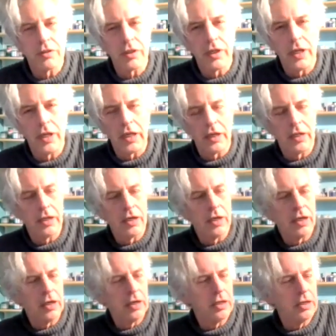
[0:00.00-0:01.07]
and
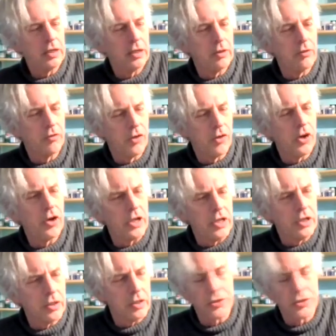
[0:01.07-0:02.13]

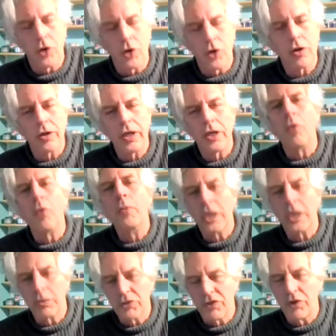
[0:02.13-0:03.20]
it all
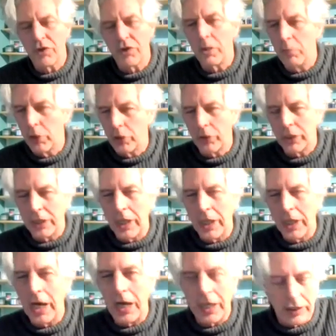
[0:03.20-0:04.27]
becomes a very blurry
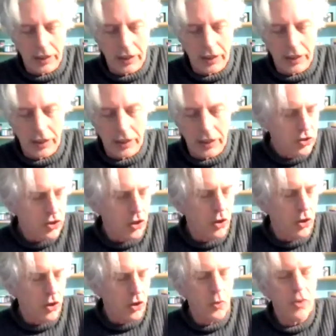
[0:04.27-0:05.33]
line there.
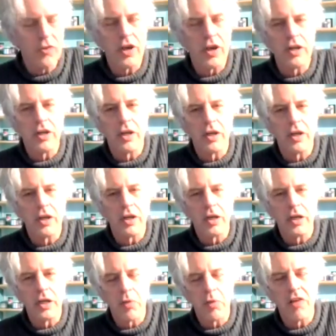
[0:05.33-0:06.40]
So we've had in
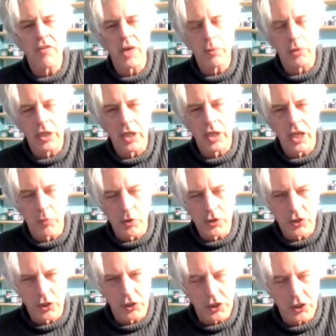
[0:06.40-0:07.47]
my family a lot of personal
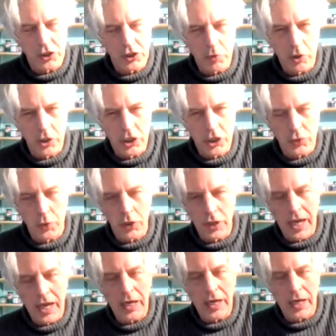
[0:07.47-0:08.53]
experience with
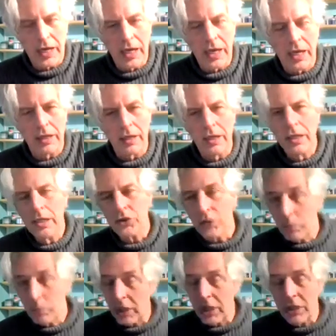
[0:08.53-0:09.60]
that, and so I'm
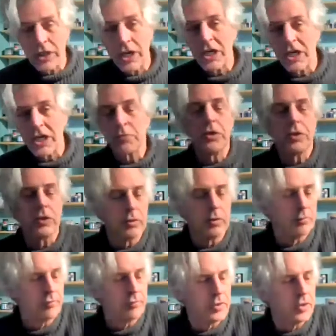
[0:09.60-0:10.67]
glad you asked me to
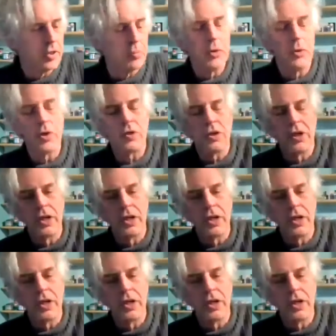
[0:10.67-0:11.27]
be with you today